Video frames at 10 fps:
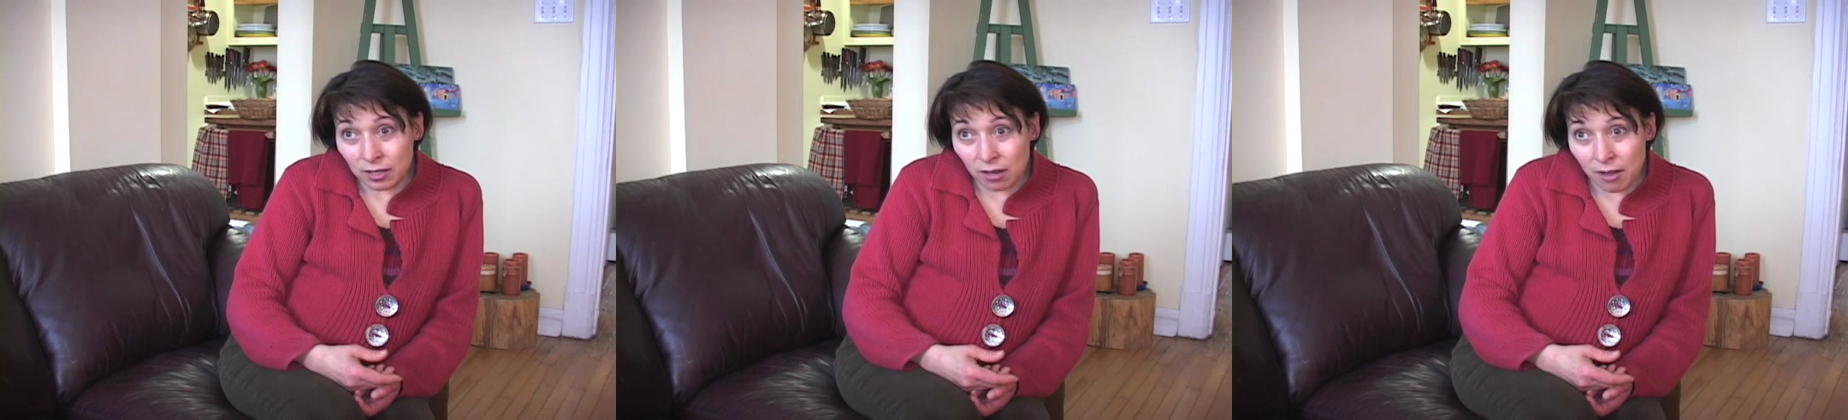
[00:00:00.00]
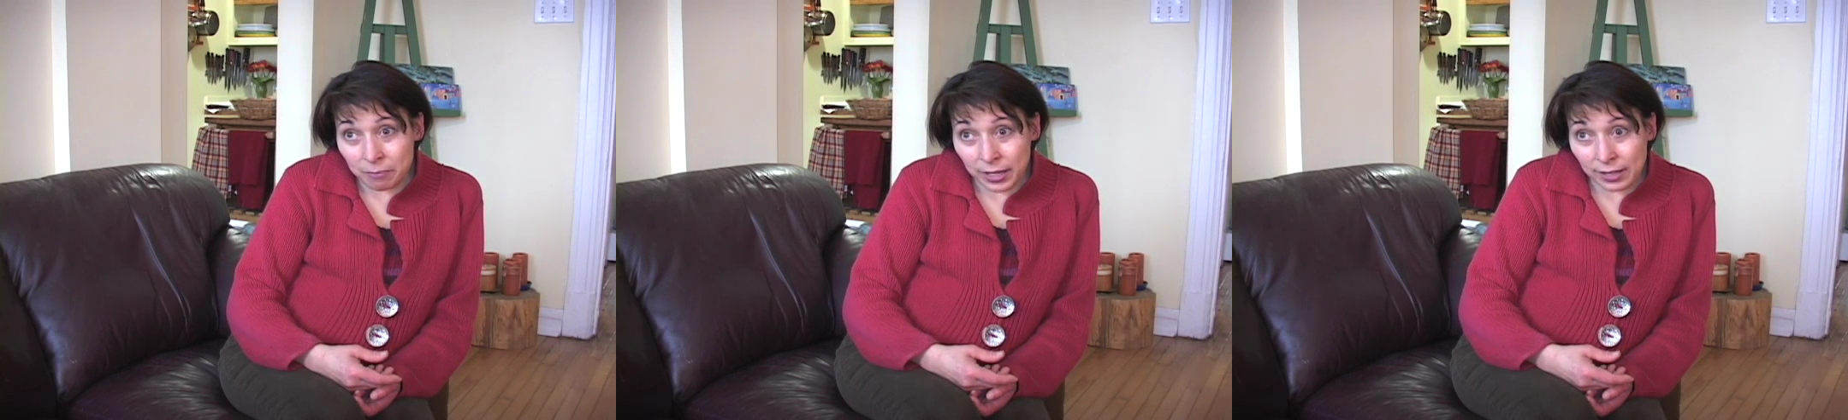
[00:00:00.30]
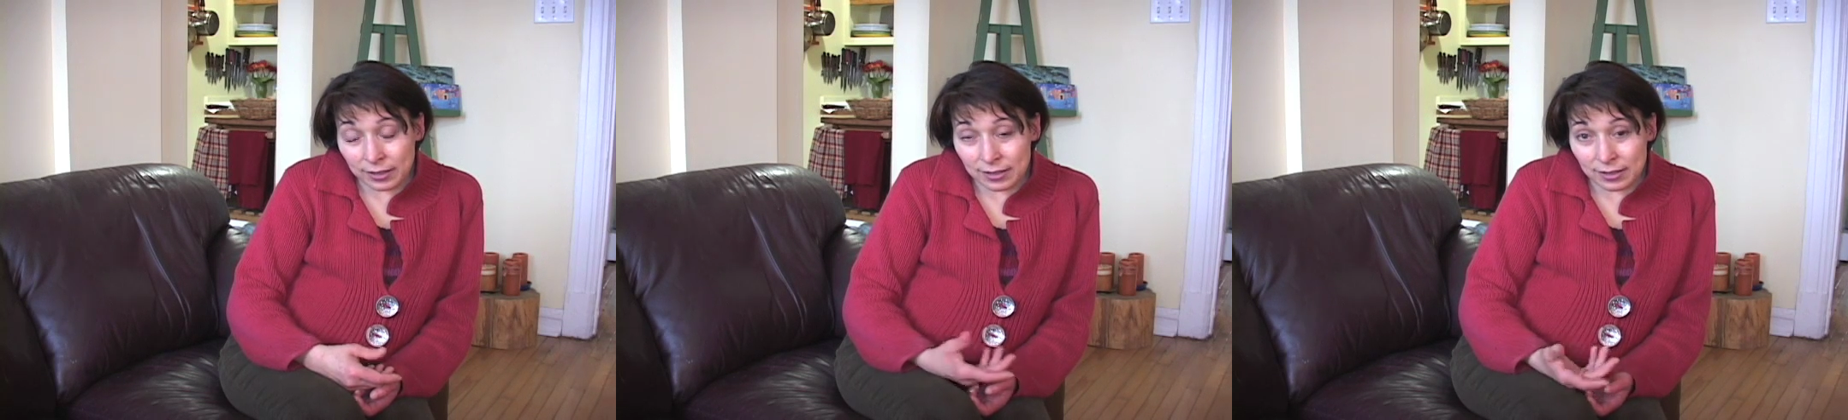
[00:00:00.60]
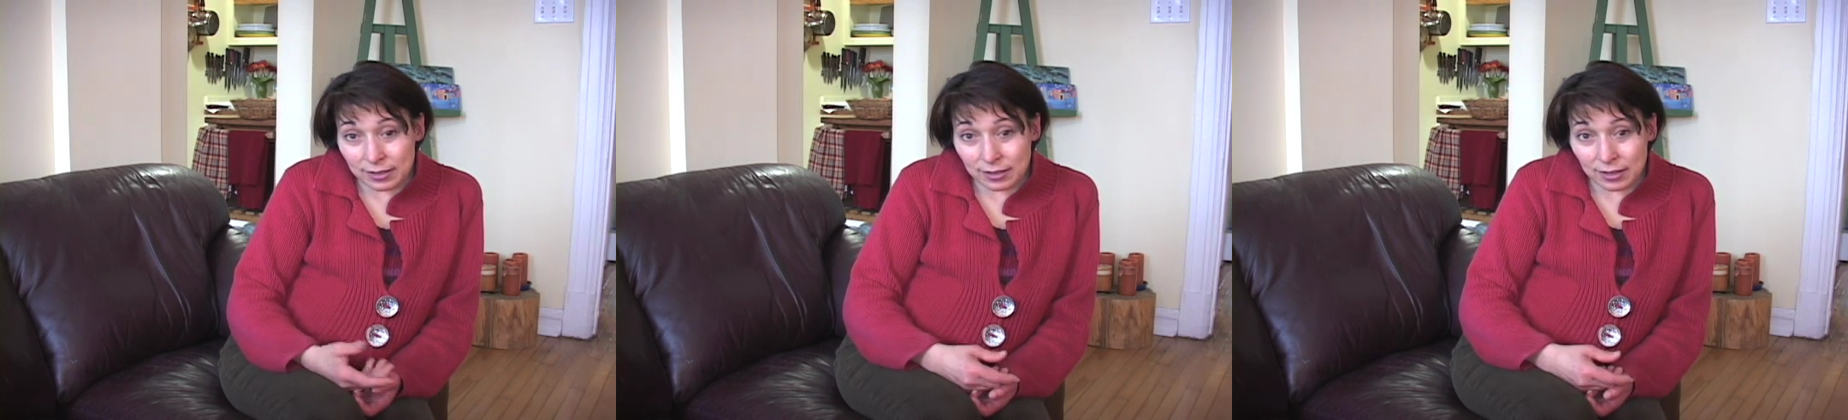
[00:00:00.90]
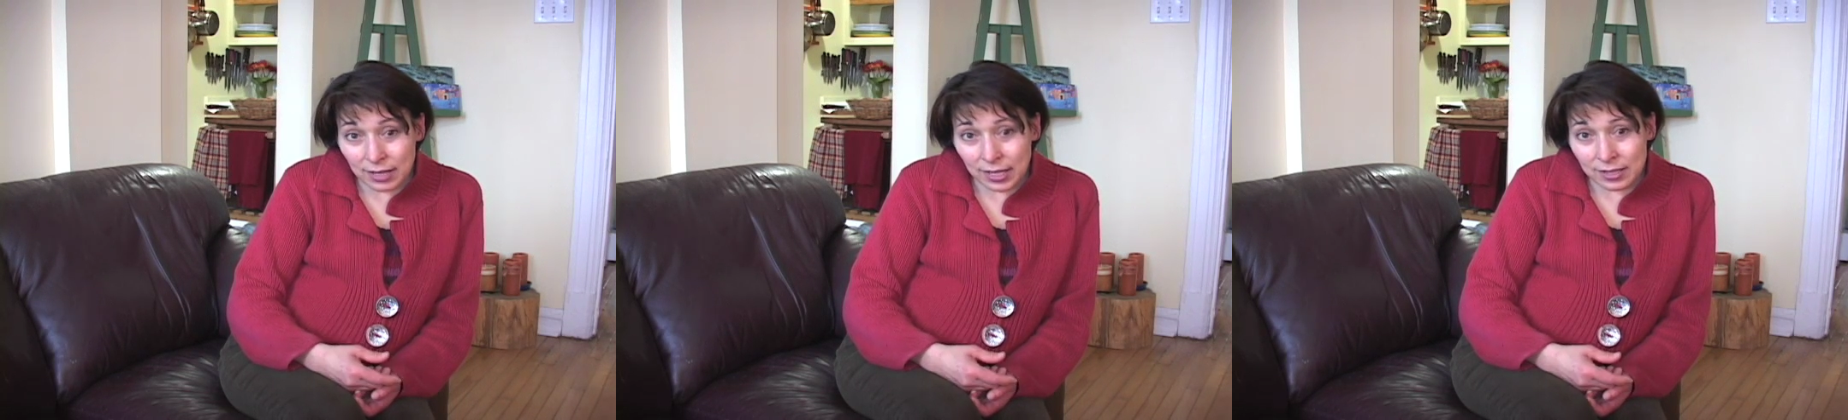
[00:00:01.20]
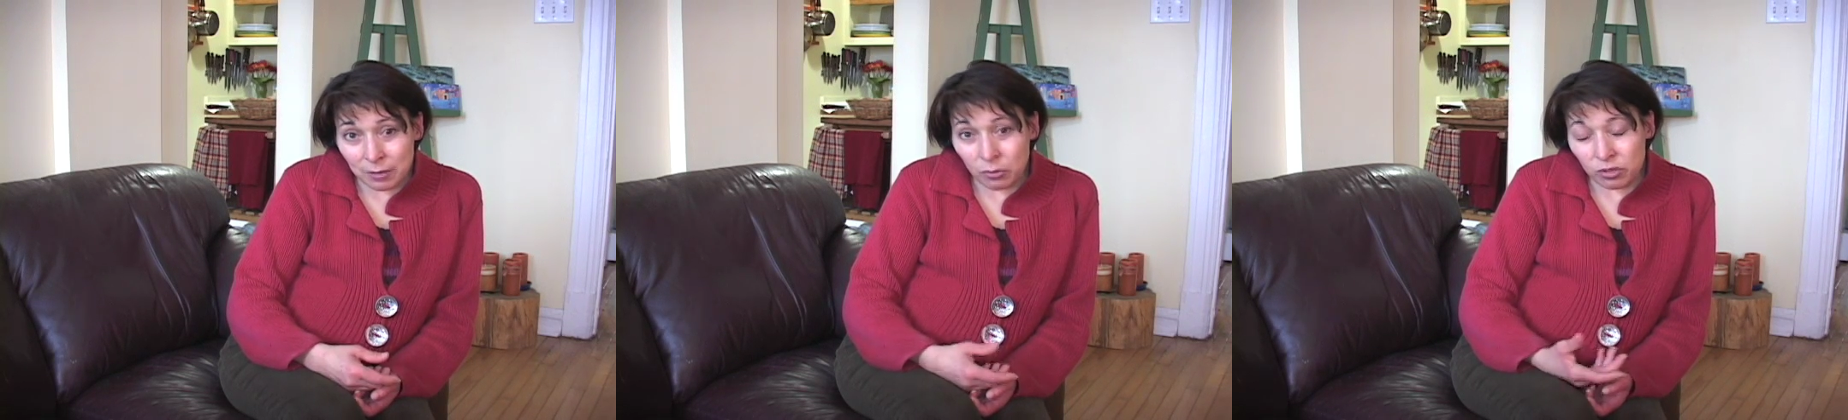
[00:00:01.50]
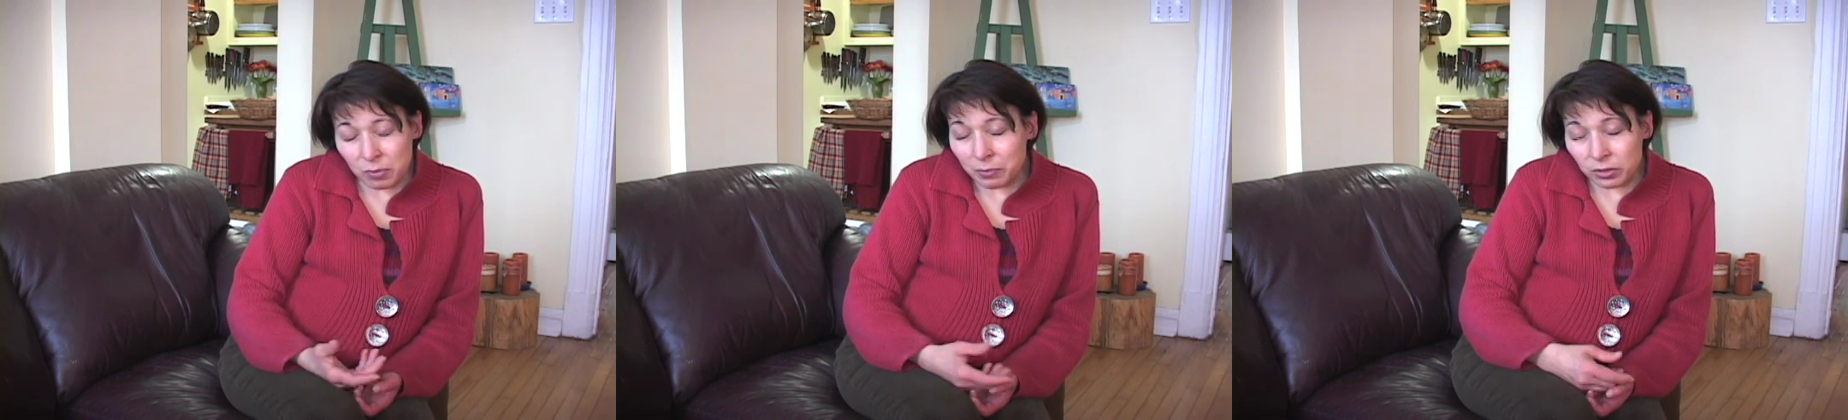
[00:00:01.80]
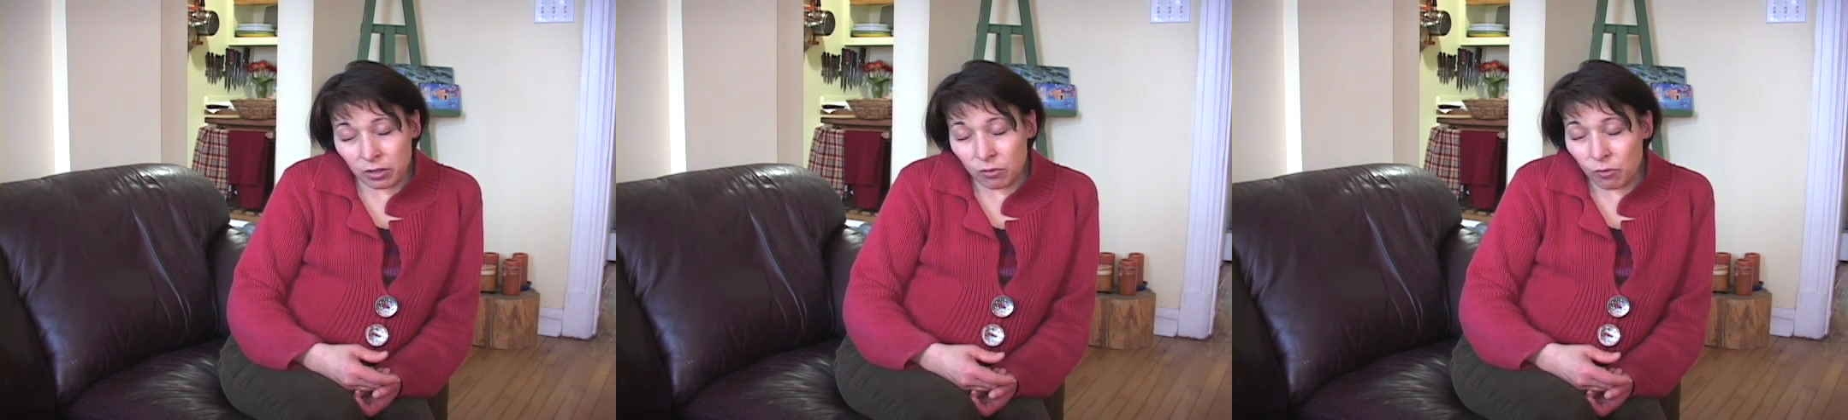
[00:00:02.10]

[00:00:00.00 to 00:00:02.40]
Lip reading: complex things that most people don't